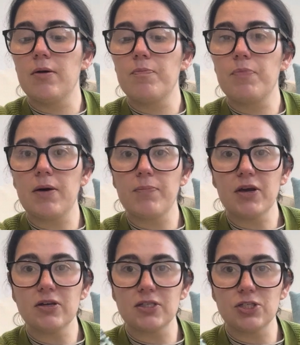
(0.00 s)
but
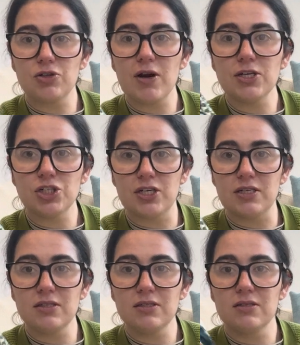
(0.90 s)
because it
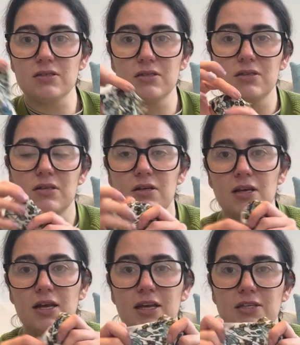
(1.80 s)
stretches,
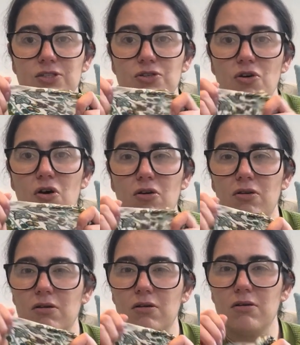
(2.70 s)
it's not
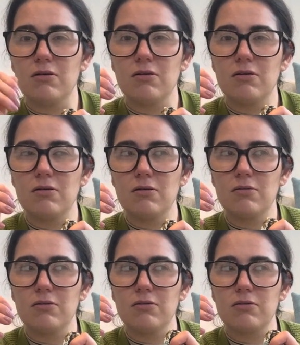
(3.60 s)

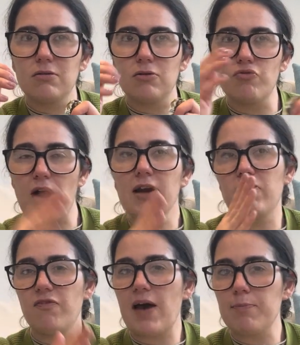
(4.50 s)
the right
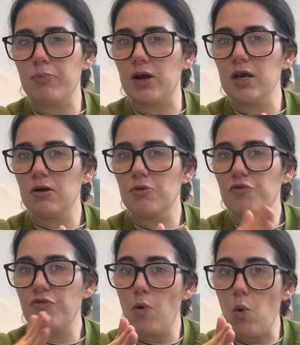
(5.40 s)
fabric
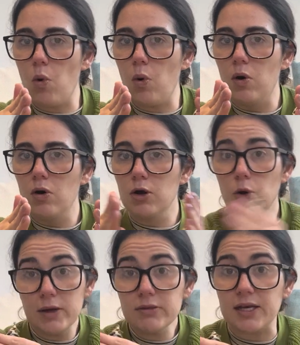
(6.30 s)
for
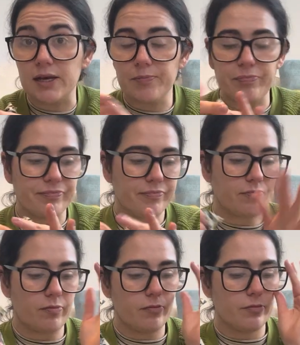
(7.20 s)
quilting.
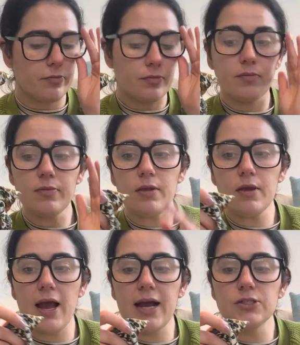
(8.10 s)

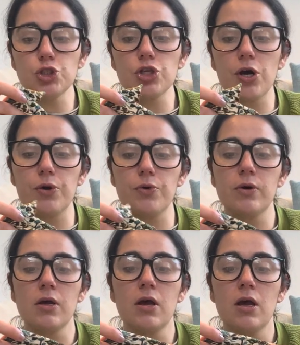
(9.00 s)
And so
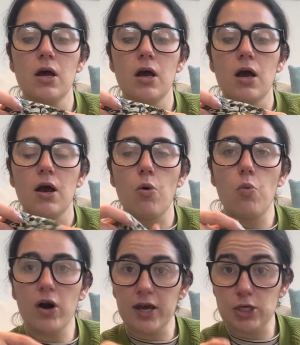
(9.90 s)

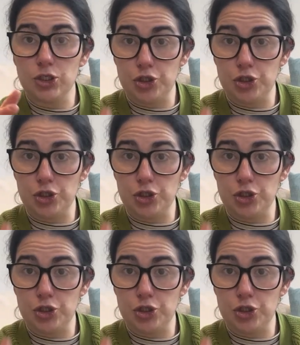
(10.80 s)
what I could